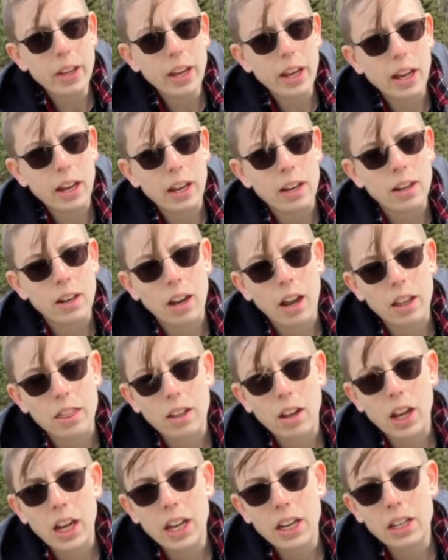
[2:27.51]
And I
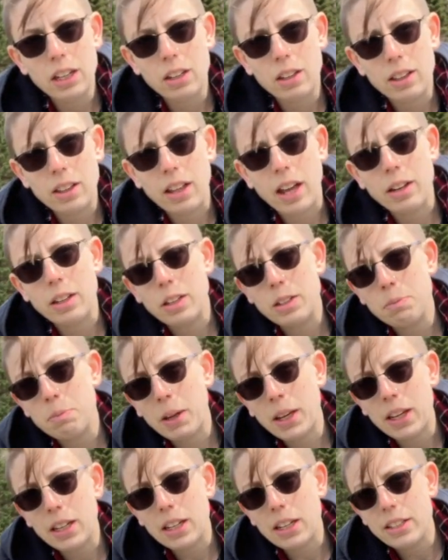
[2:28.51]
thought that doesn't
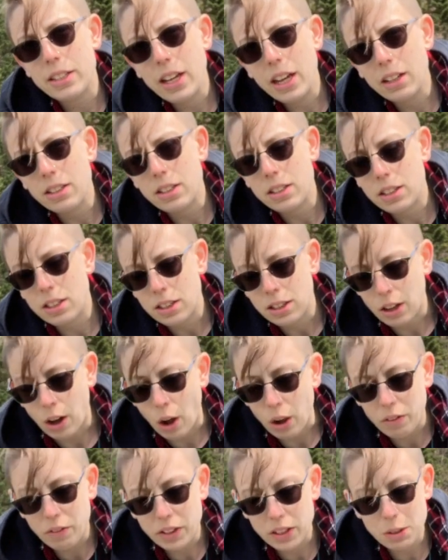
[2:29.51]
make any sense.
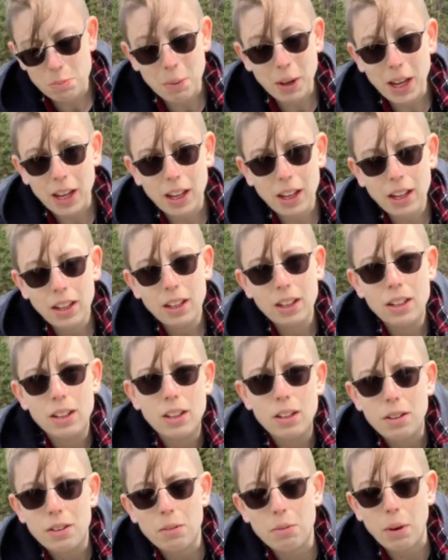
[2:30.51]
All of it's me.
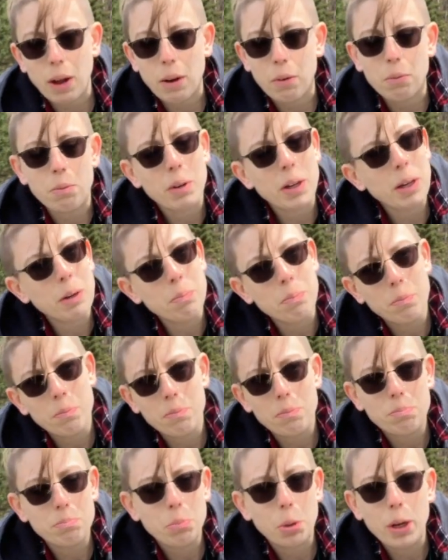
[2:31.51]
Why don't we
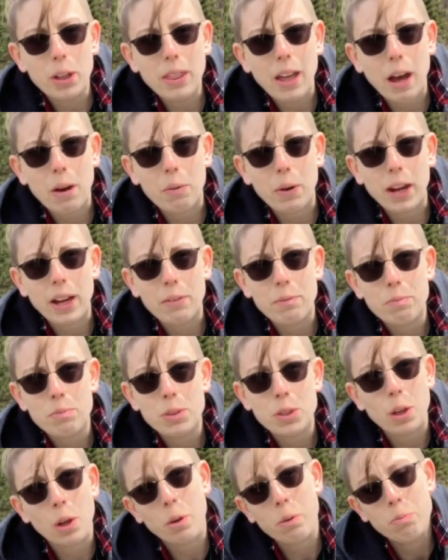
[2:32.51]
put it that way?
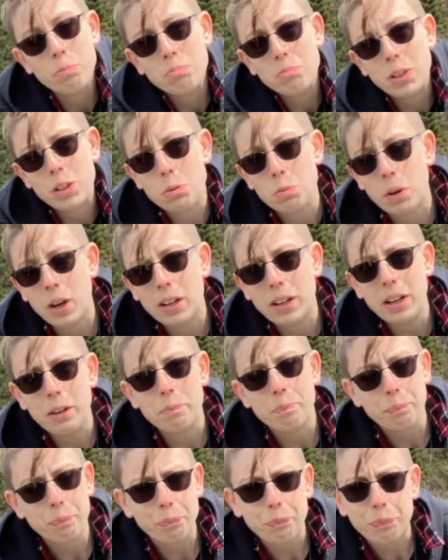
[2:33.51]
So that's what I did.
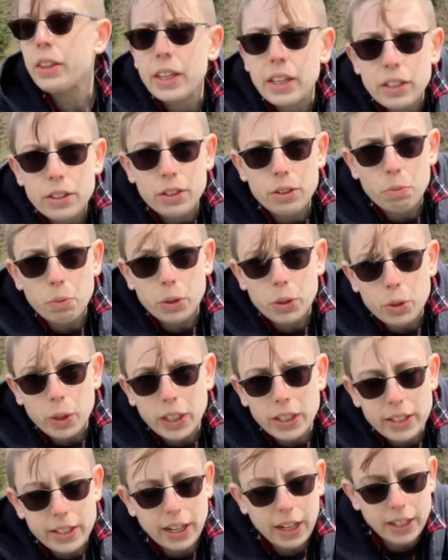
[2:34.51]
These
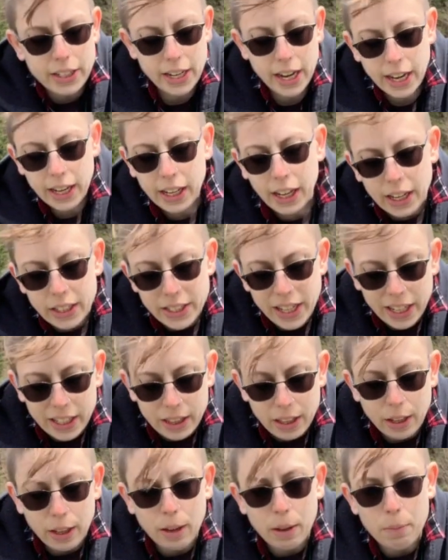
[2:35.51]
retreats that I take, I take
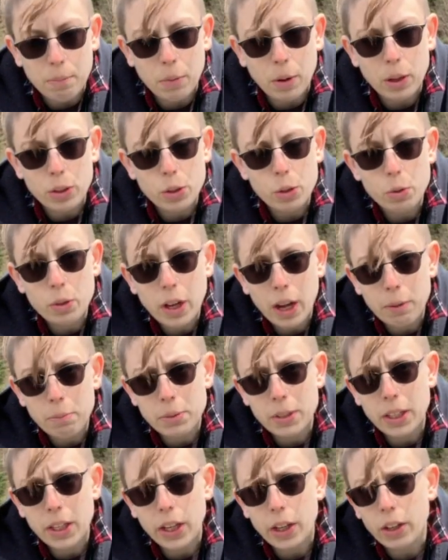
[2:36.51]
them two
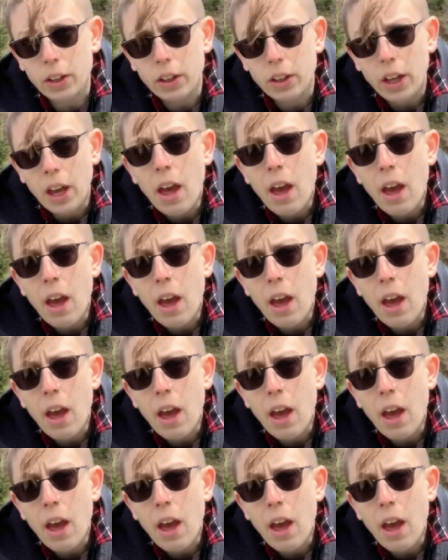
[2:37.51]
times a year.